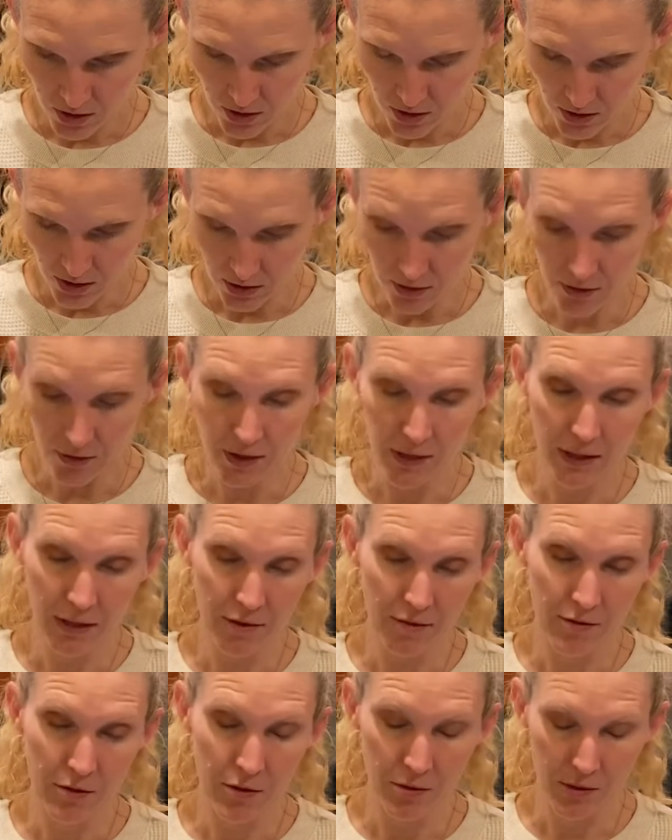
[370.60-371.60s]
The other thing
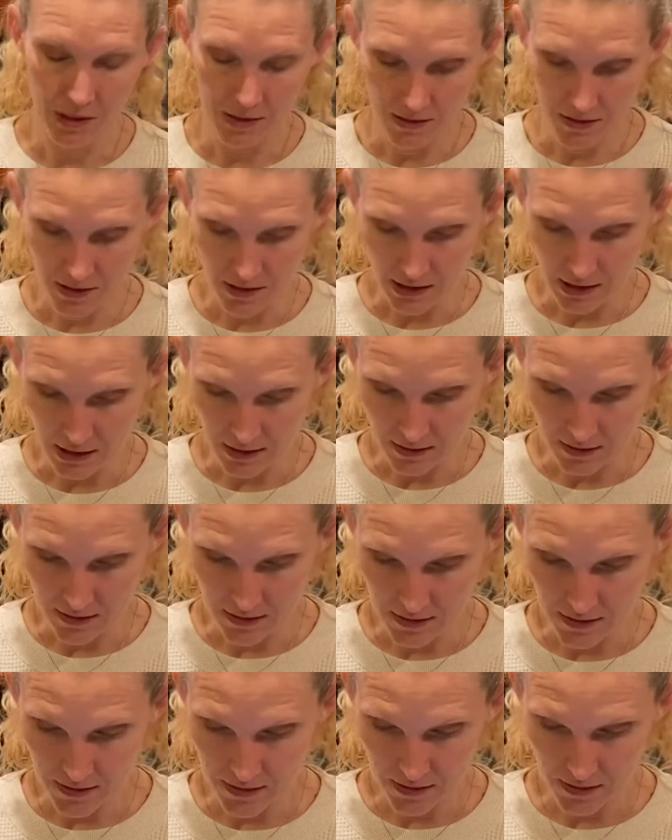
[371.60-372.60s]
I've noticed
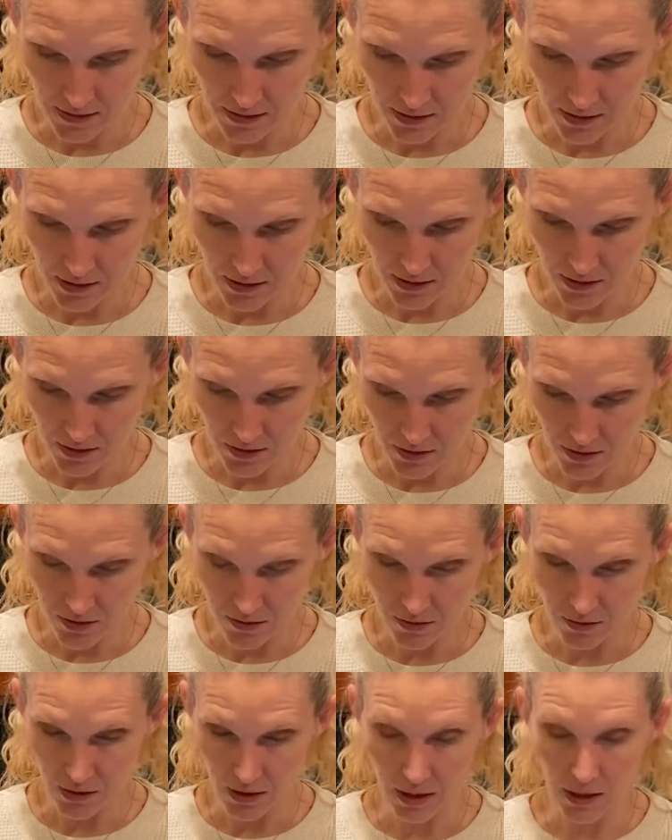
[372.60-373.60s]
is
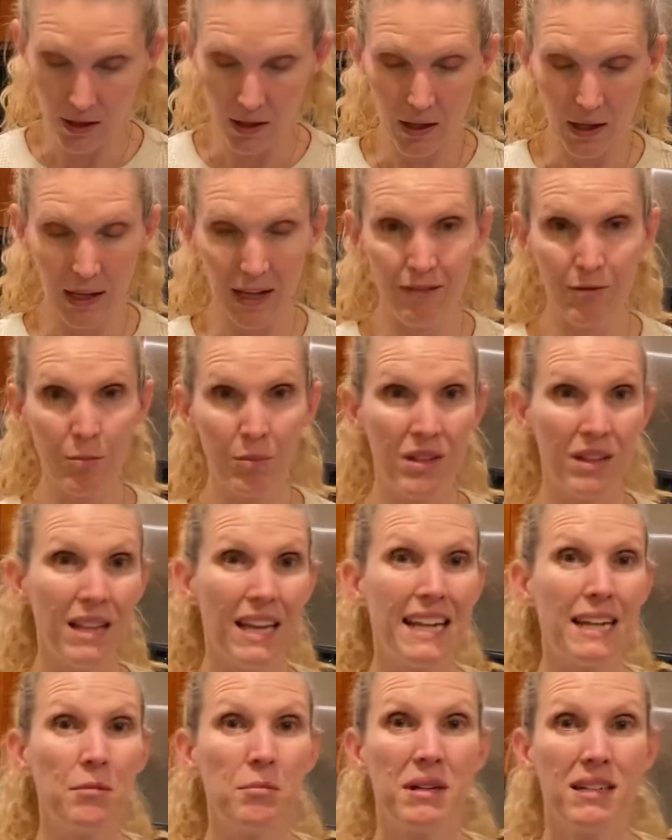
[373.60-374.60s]
I haven't been
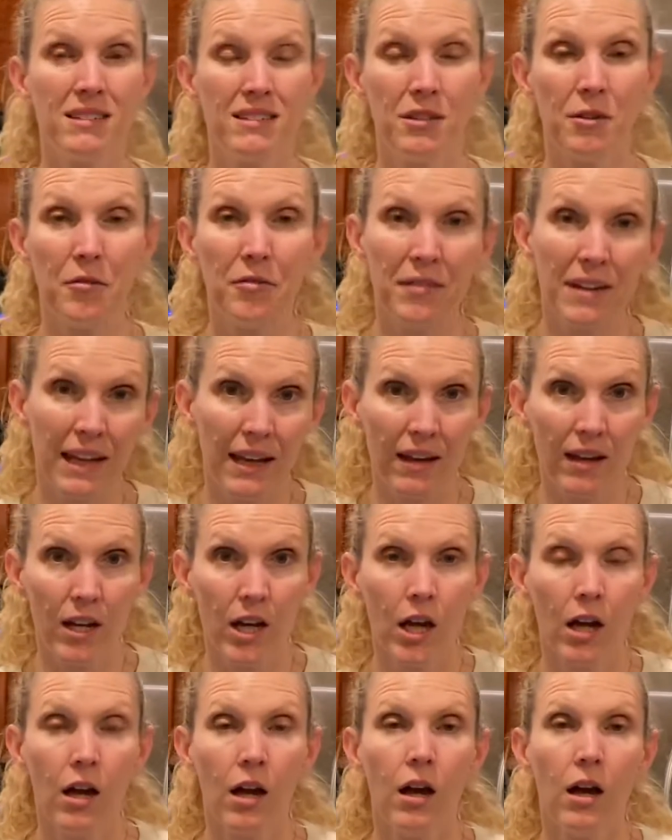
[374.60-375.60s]
letting myself get
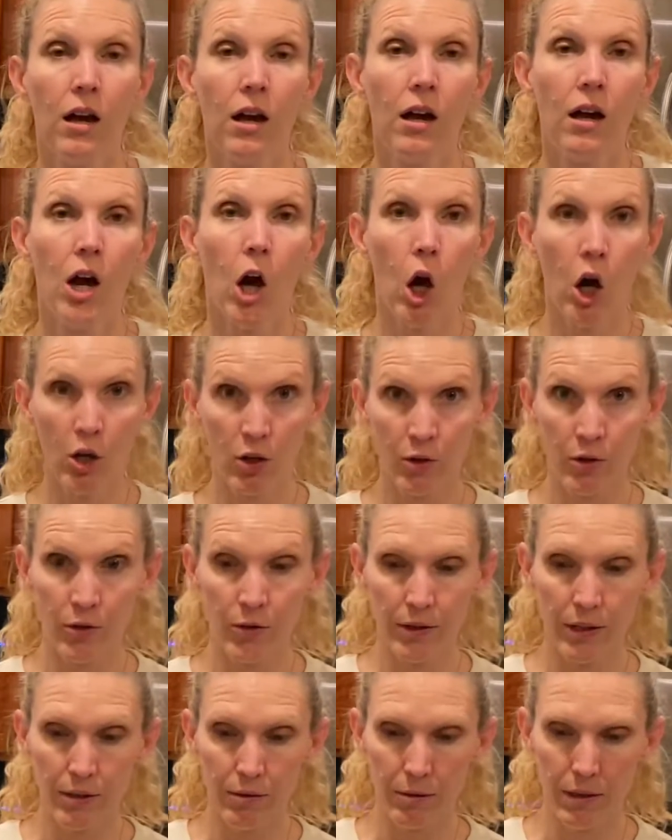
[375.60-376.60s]

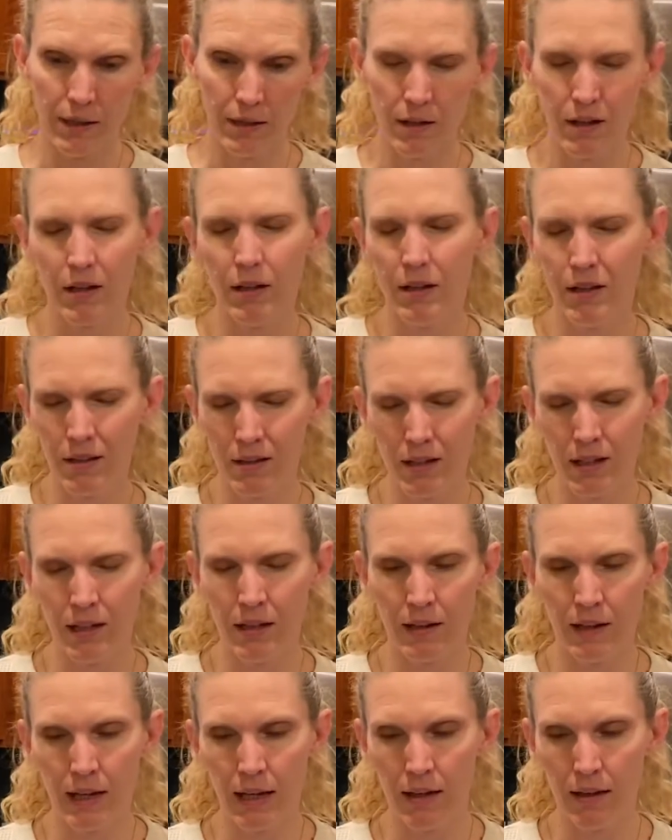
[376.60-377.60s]
hungry, right? In
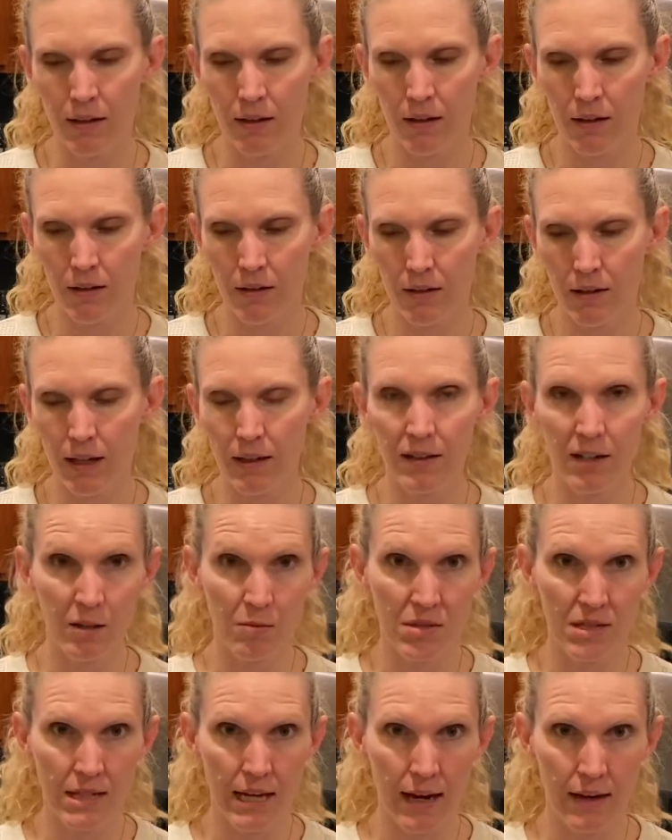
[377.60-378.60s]
that, not that I'm
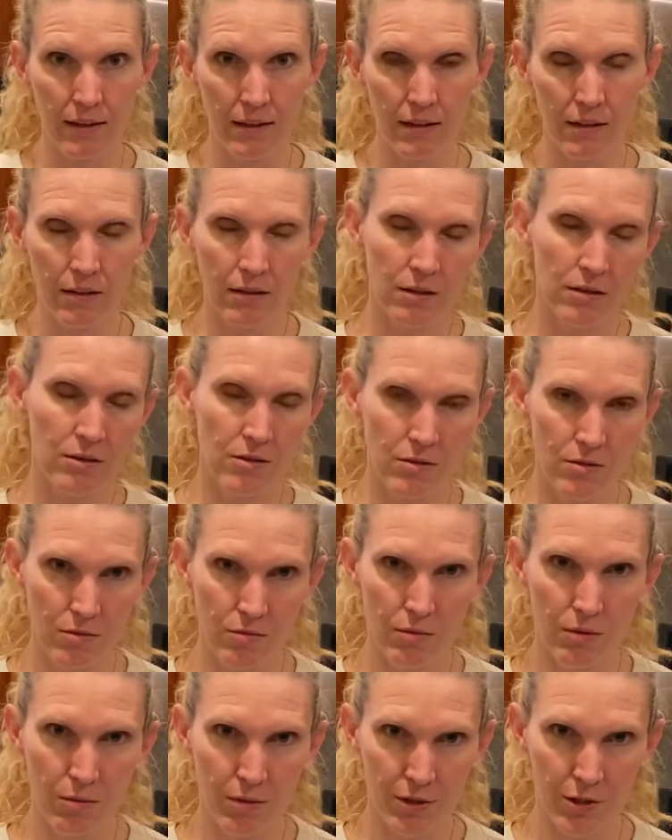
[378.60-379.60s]
snacking, because we
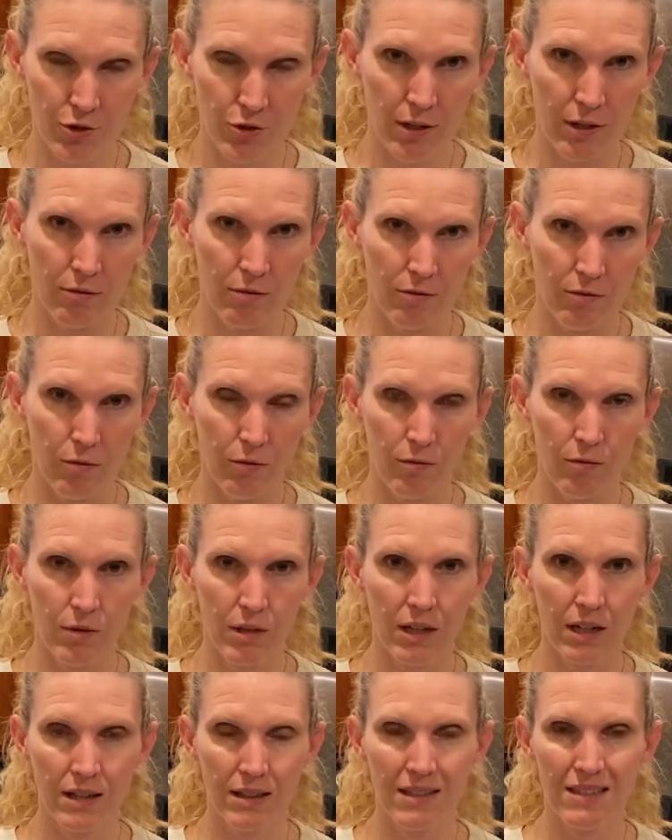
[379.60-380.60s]
want to try to
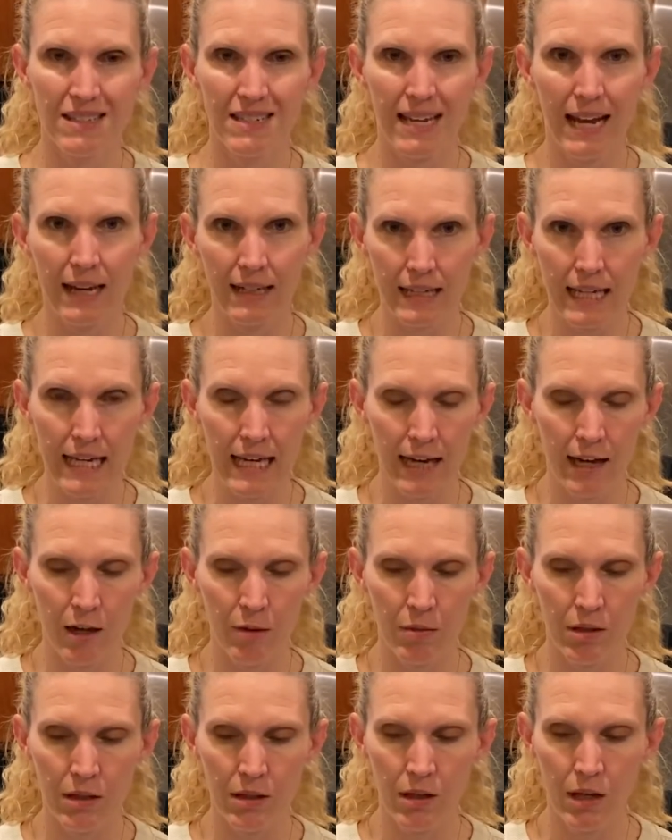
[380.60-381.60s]
cut the snacking
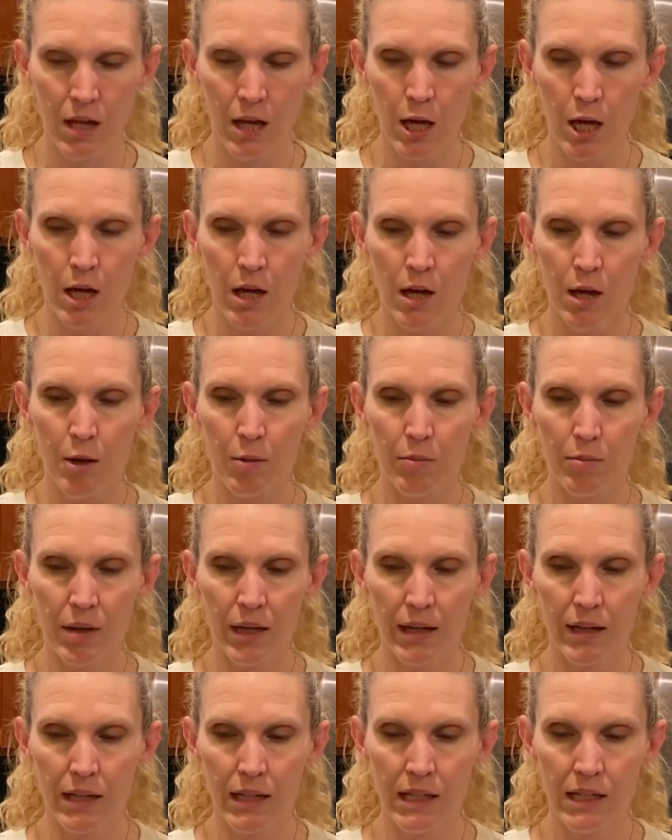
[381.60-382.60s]
habit,
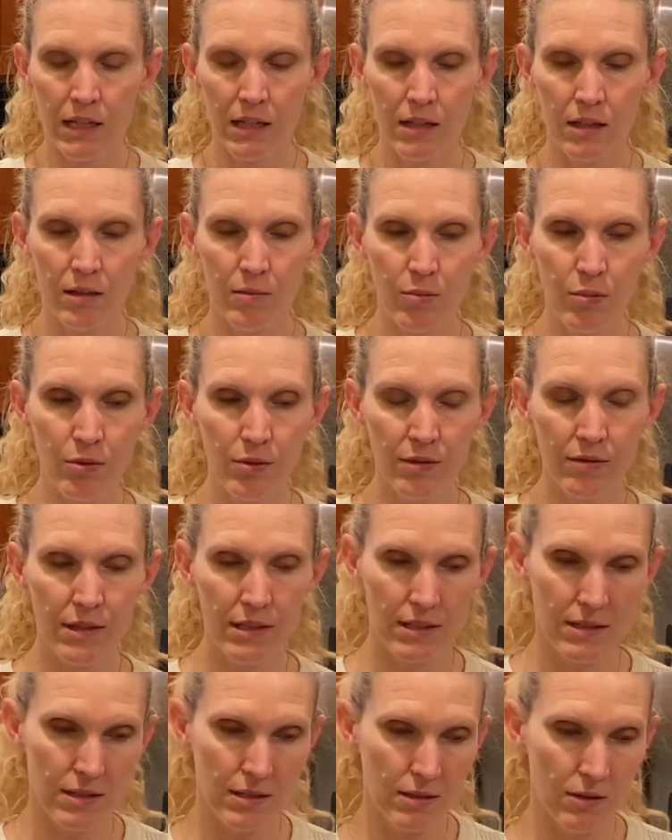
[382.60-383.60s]
but in
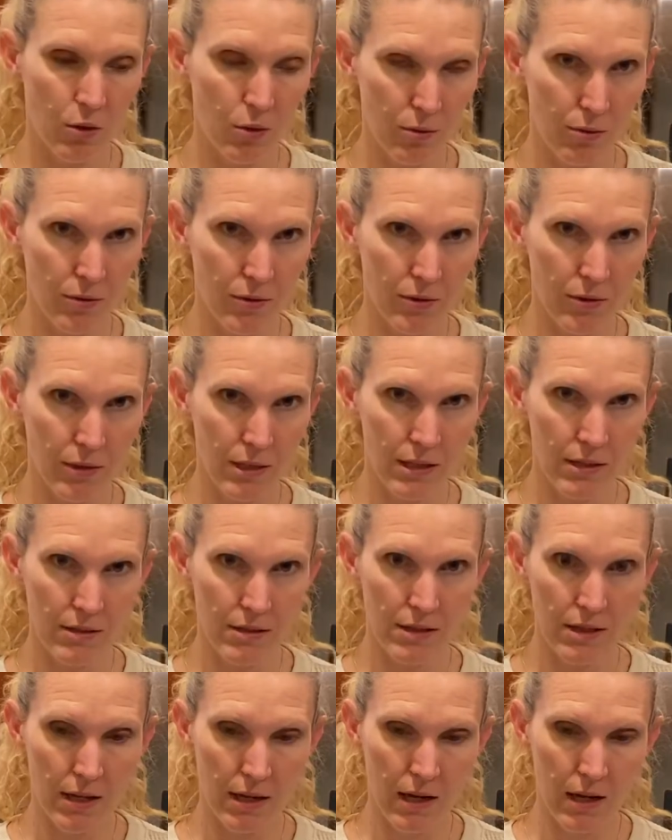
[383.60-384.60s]
previous Whole30s,
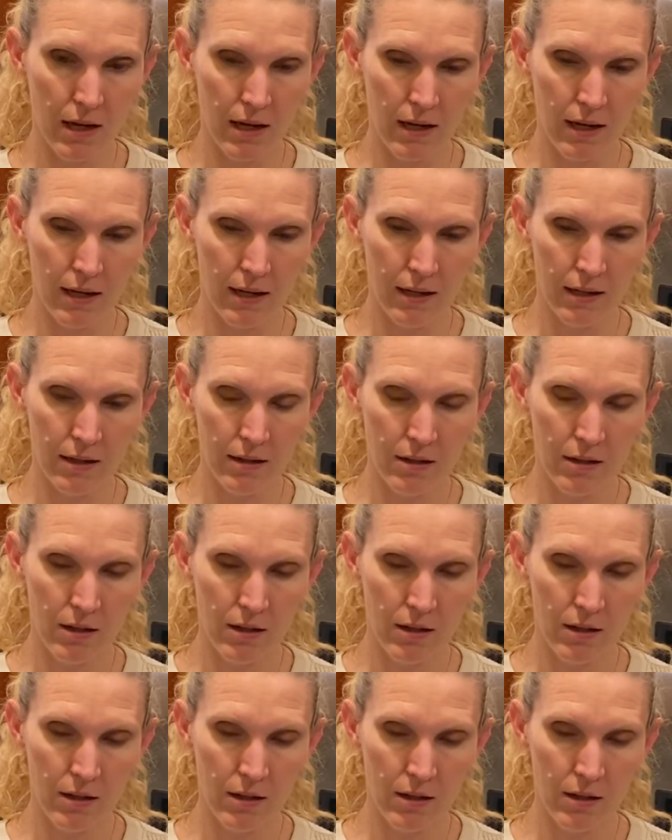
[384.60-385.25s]
I